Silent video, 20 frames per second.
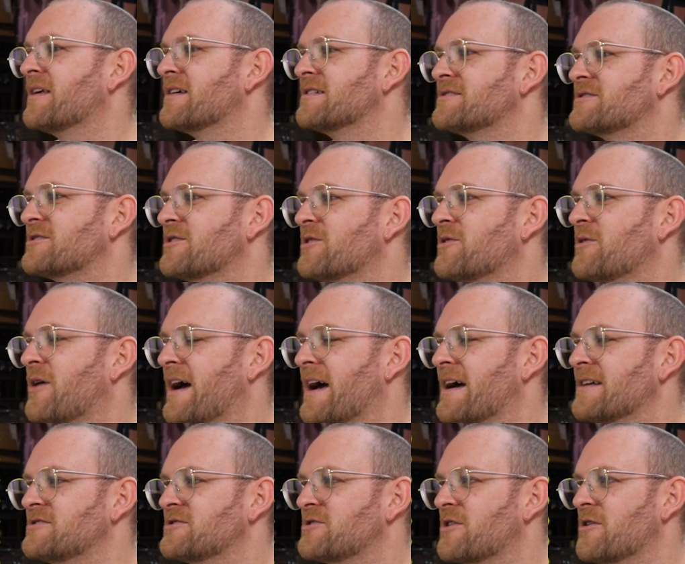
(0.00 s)
So I
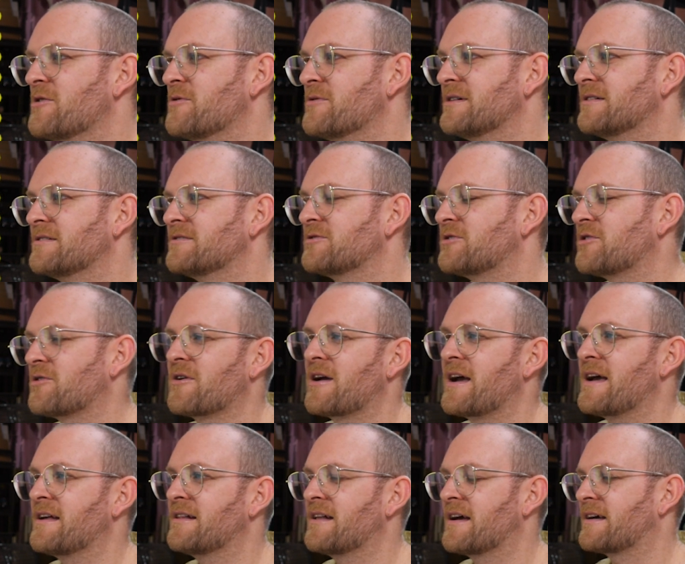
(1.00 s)
had to go and
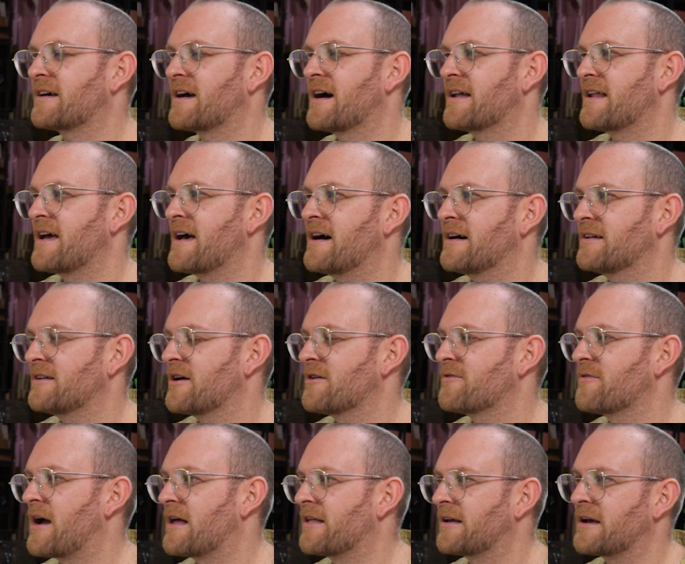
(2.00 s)
create a cutout,
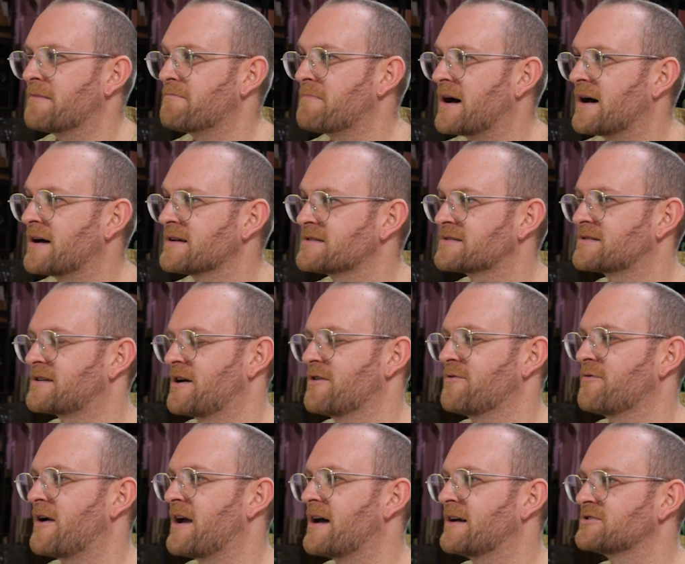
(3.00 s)
like a mask
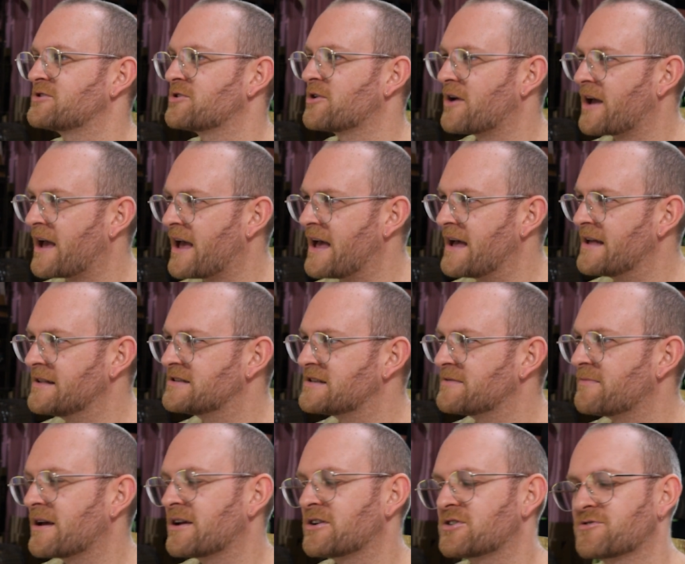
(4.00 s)
around her head to
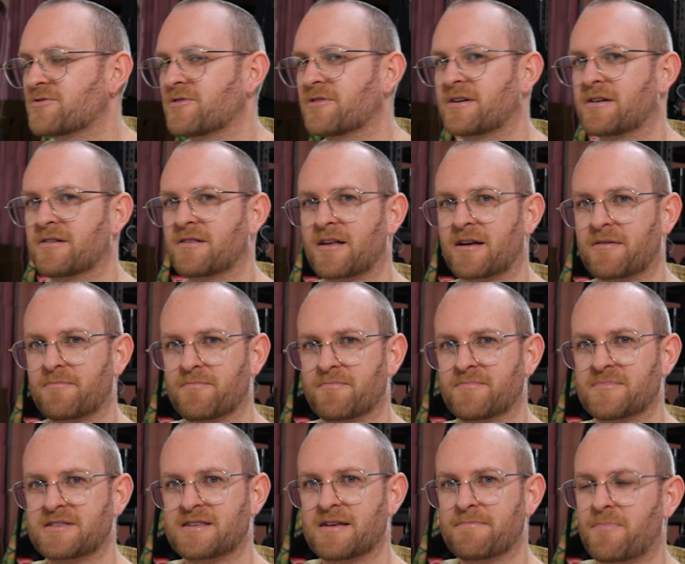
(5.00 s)
make sure it can like
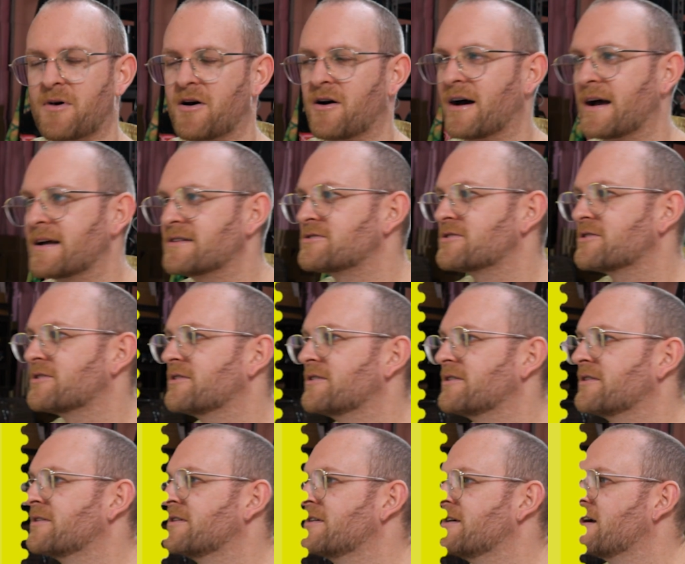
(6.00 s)
sit behind
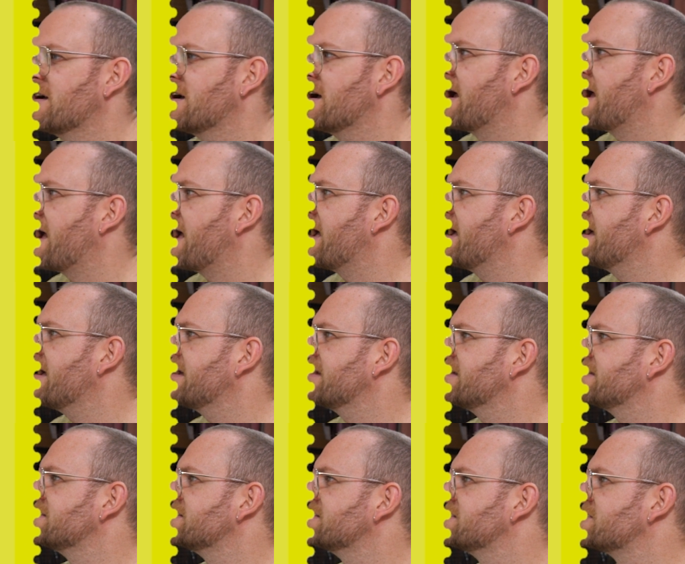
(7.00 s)
her.
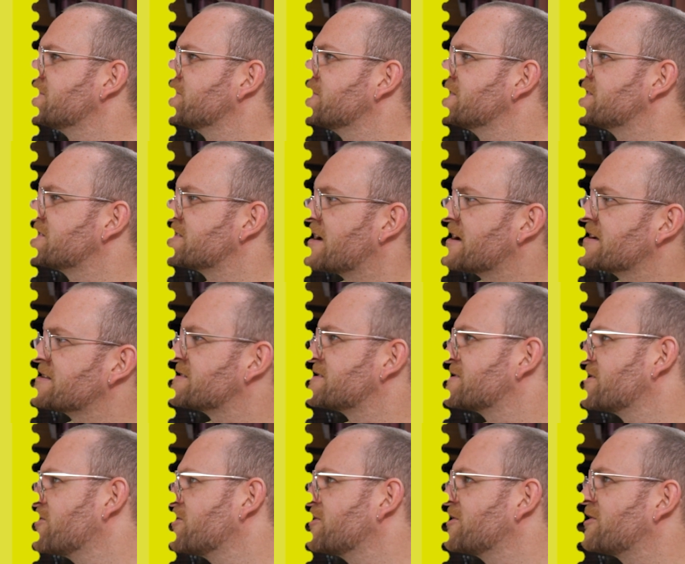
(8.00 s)
And I
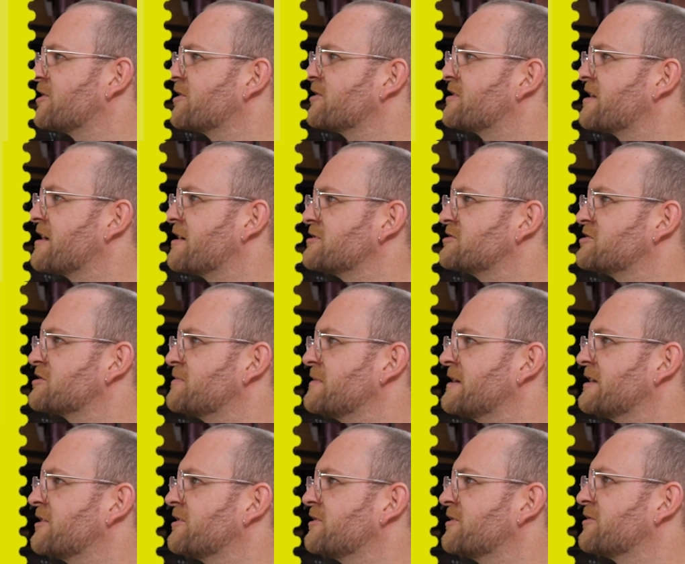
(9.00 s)
slowly got there. It took me
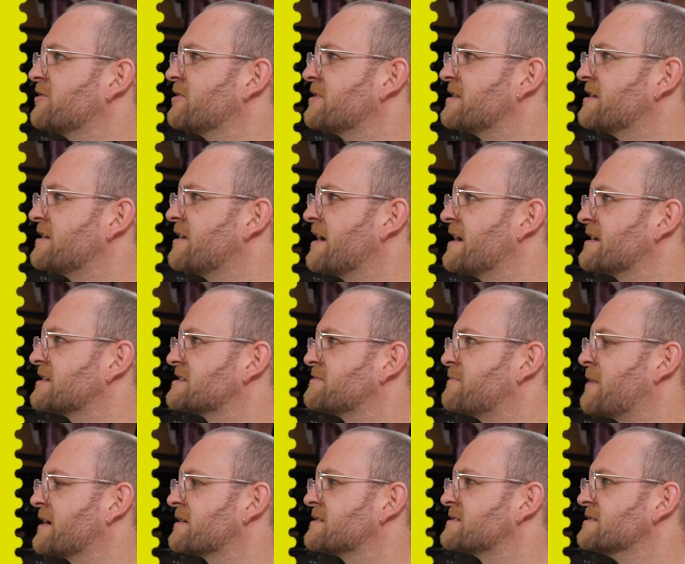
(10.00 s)
a lot longer than I
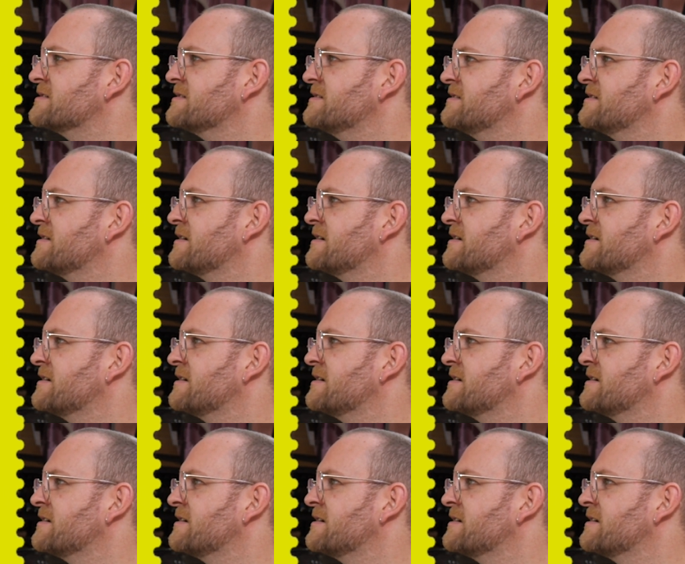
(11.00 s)
expected.